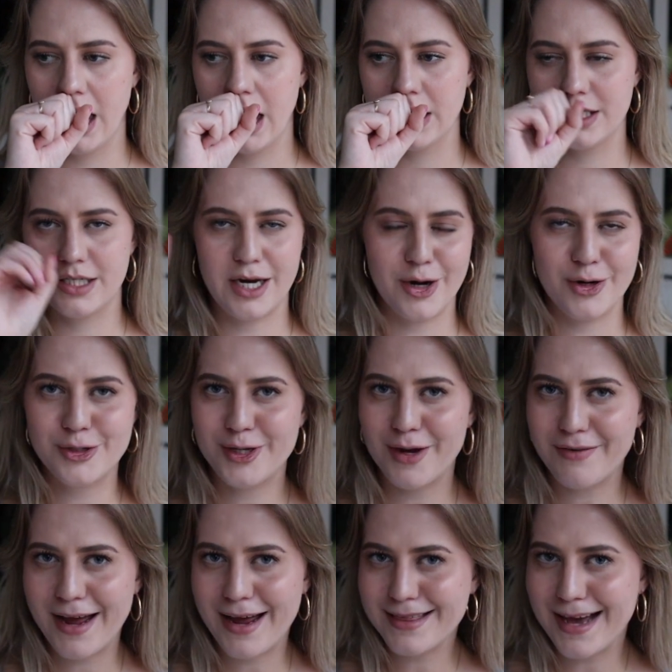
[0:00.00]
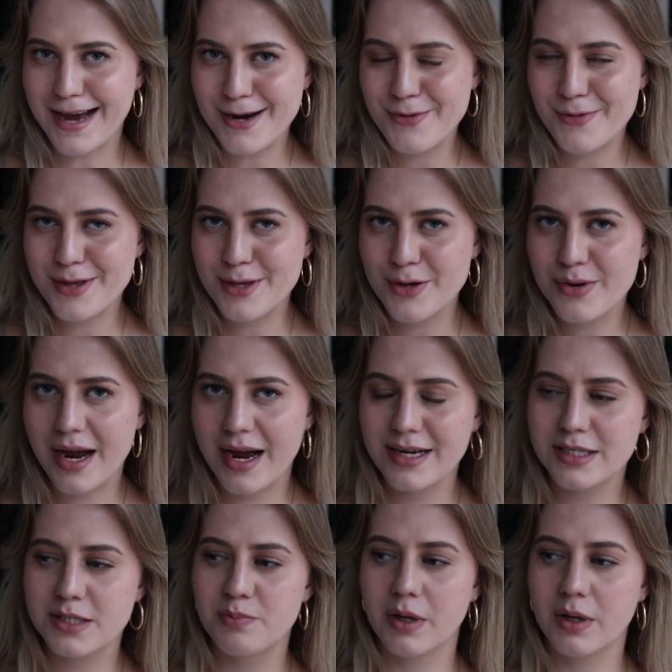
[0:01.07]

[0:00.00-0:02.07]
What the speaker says: share stuff like that with you guys,